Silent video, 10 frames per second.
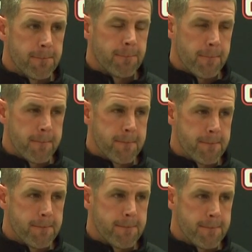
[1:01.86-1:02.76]
Do you
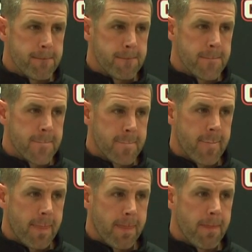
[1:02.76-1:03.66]
guys have anything
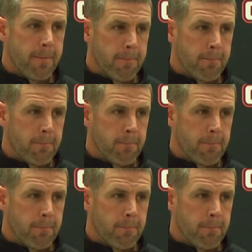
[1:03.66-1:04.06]
that you're moving